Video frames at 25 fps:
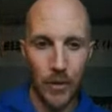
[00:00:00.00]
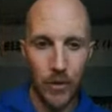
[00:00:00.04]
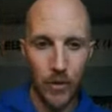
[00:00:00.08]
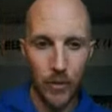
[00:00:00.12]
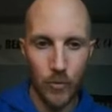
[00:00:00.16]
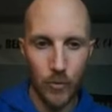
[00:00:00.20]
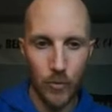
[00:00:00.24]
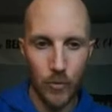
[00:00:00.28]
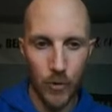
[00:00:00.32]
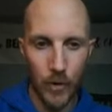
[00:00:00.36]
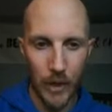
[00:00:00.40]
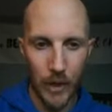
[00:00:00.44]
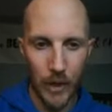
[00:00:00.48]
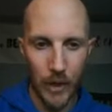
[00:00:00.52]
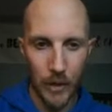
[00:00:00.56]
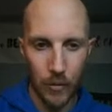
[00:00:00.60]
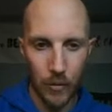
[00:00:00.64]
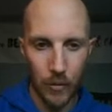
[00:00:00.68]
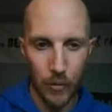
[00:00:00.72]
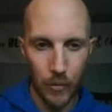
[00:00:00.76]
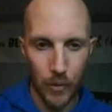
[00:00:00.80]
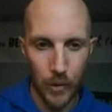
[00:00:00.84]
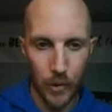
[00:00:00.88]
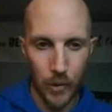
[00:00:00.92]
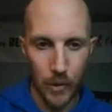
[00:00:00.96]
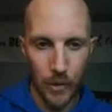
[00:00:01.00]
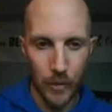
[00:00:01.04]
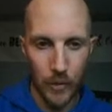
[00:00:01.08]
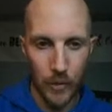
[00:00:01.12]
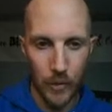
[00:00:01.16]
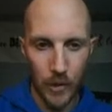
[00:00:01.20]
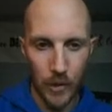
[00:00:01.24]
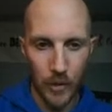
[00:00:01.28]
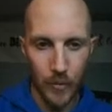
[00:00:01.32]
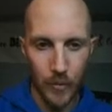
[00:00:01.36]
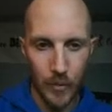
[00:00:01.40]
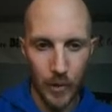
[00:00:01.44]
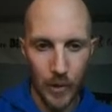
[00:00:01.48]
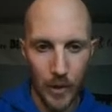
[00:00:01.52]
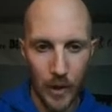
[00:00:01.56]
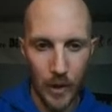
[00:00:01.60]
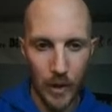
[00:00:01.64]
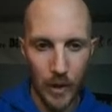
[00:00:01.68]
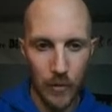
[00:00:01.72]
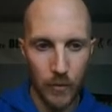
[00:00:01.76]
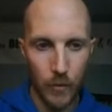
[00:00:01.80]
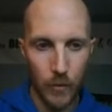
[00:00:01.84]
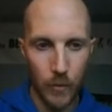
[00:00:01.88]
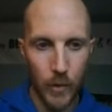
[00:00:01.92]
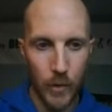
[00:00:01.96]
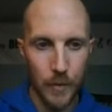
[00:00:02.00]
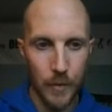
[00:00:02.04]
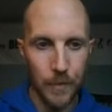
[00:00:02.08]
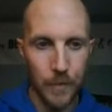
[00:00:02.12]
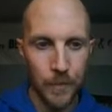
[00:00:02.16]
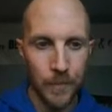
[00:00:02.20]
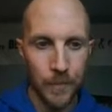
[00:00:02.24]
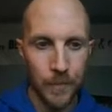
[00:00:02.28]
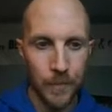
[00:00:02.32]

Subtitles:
subtract 3 is going to give me a -1.